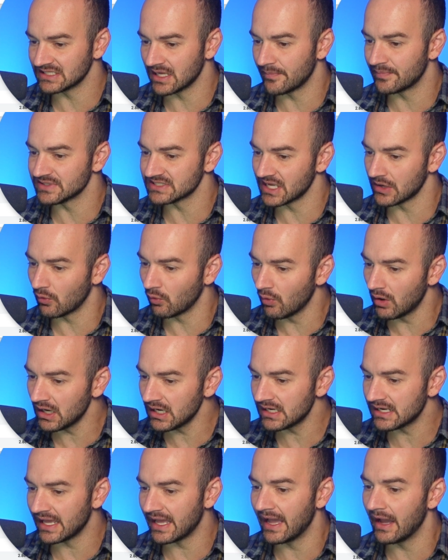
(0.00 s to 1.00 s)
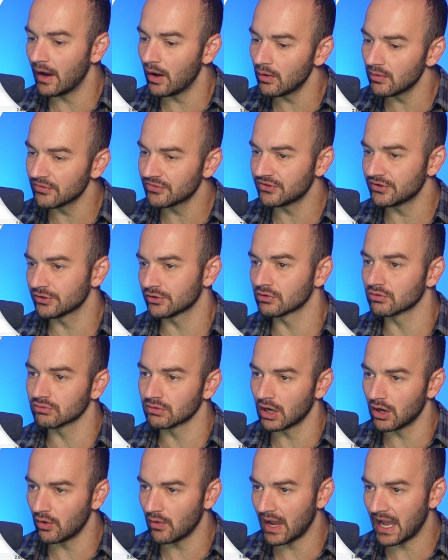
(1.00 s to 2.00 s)
up is I wanted a healthier
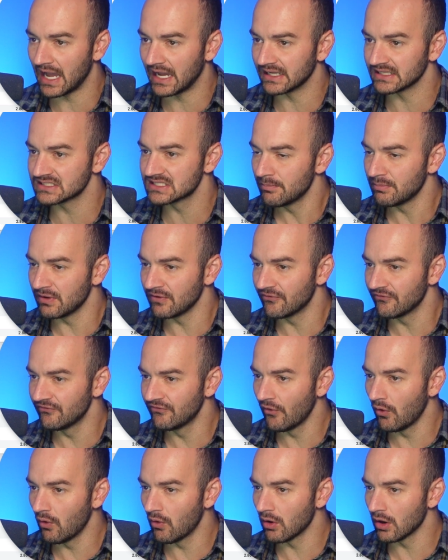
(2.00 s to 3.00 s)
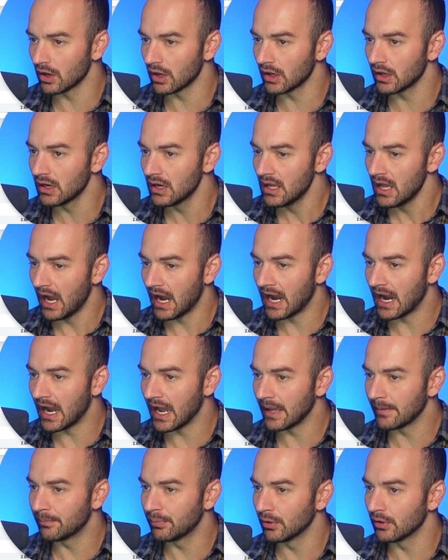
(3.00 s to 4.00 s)
ROAS before
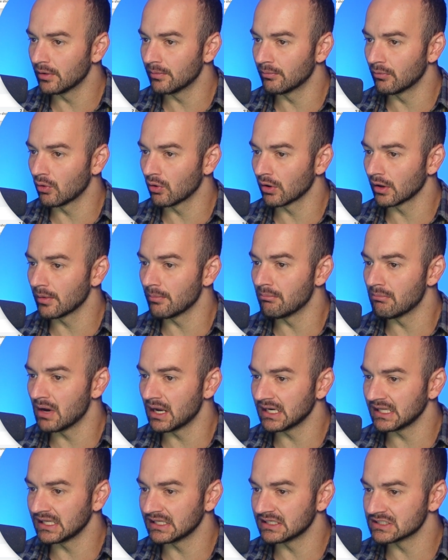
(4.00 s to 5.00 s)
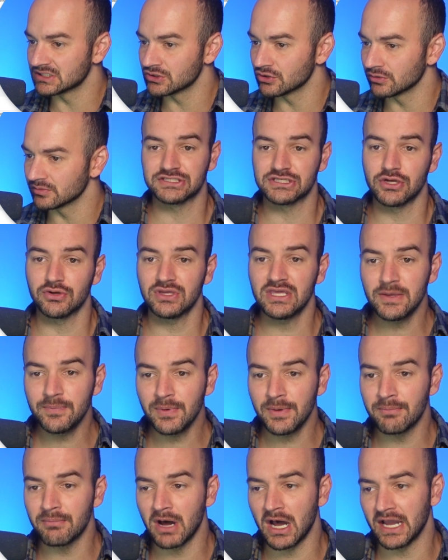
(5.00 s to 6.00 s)
I put more money into them. So keep
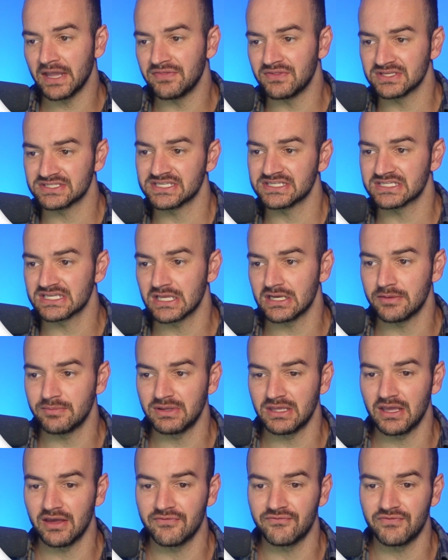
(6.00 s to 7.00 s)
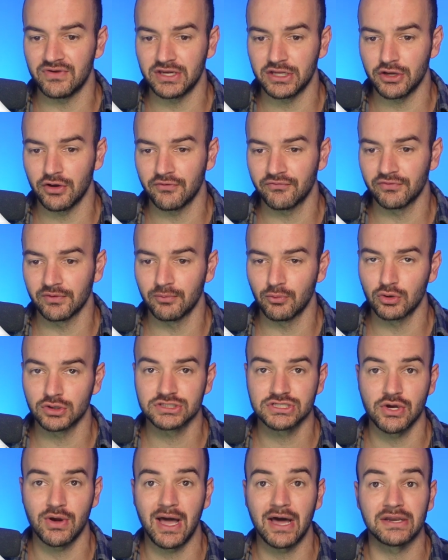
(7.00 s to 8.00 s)
in mind, this is going to be a video for more
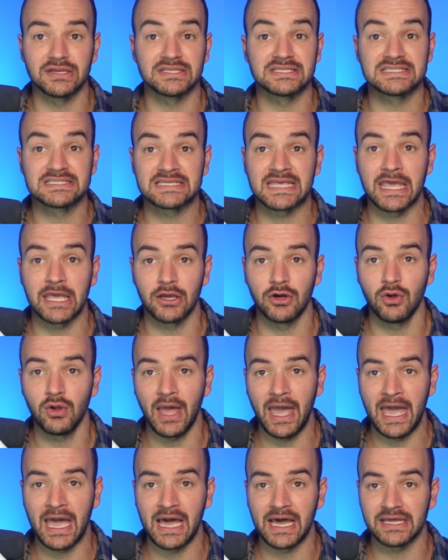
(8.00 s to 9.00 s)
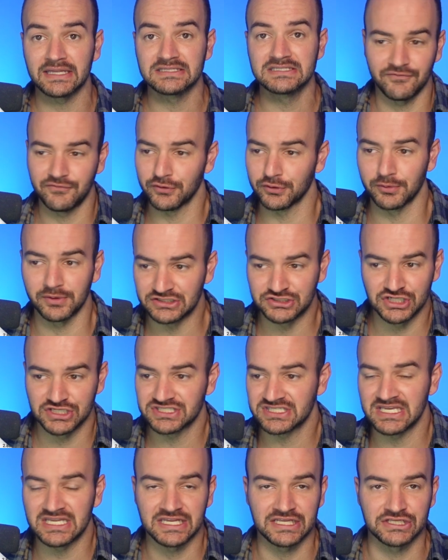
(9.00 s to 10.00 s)
so how to scale ads. If you're
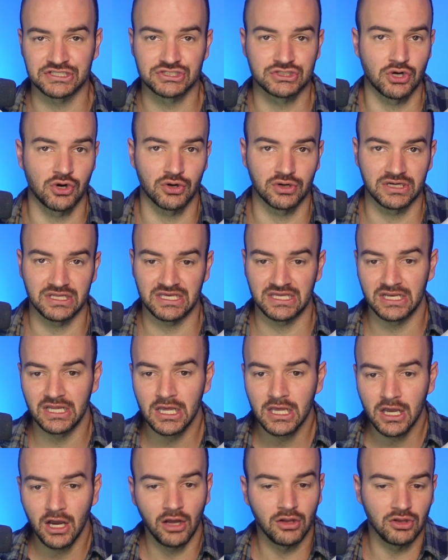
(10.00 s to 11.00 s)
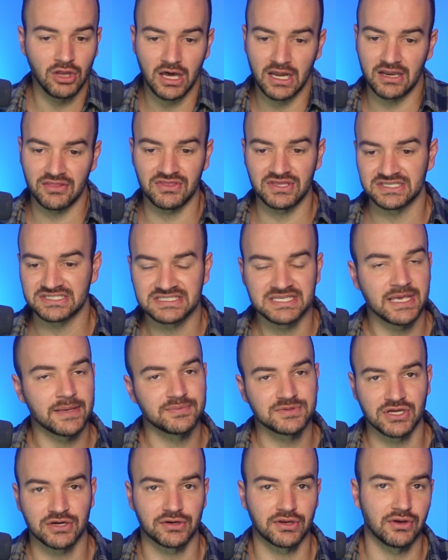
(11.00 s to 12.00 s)
just getting started, a lot of these
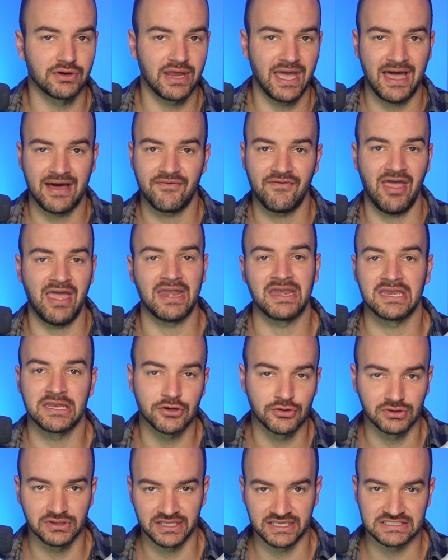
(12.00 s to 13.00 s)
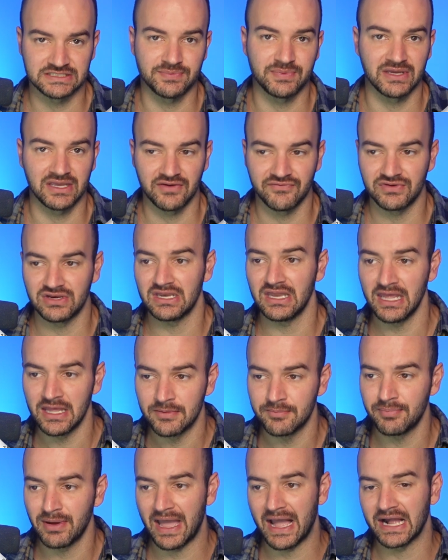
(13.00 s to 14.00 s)
tips aren't going to have nearly as big of an
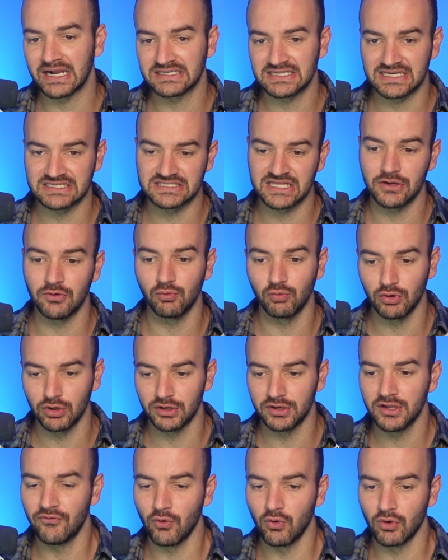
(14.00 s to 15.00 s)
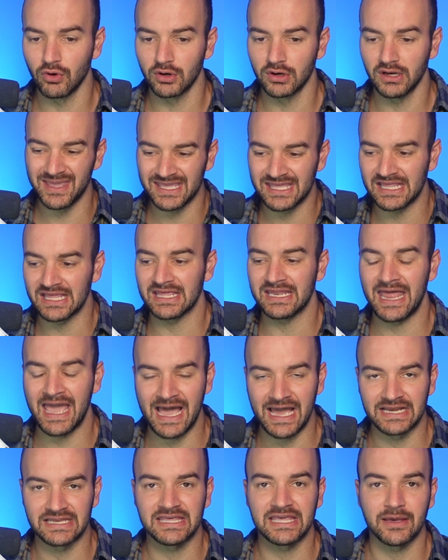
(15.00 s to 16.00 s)
impact as they would for making an
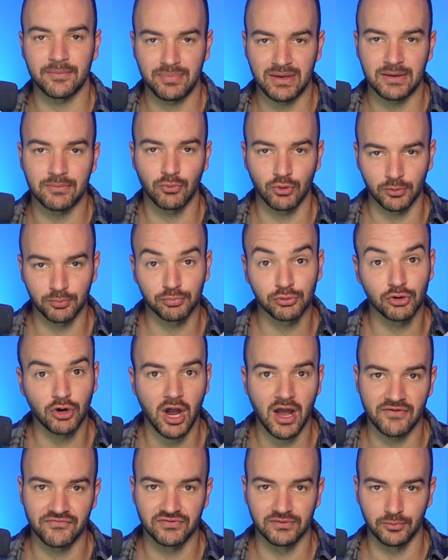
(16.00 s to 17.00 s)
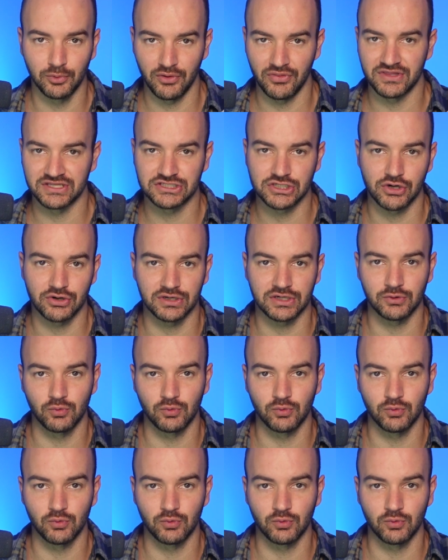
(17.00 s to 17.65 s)
ad campaign more profitable that's already